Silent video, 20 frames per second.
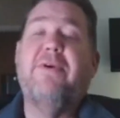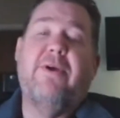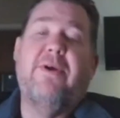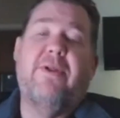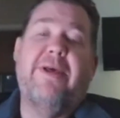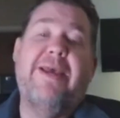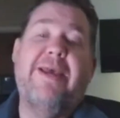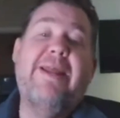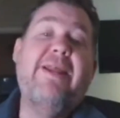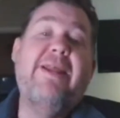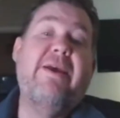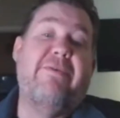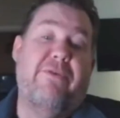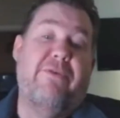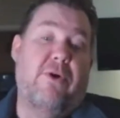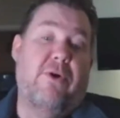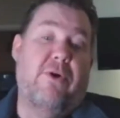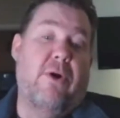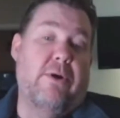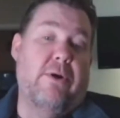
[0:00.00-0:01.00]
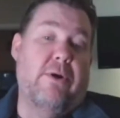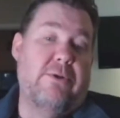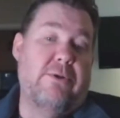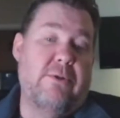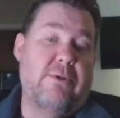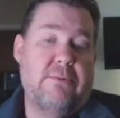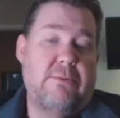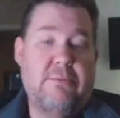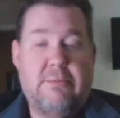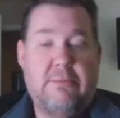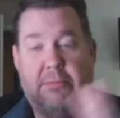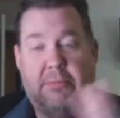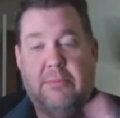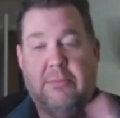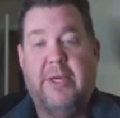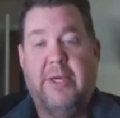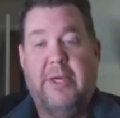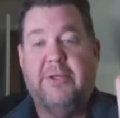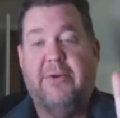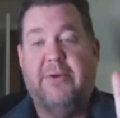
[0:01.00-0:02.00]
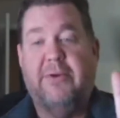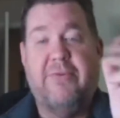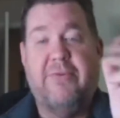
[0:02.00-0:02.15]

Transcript: don't let any of your cars catch on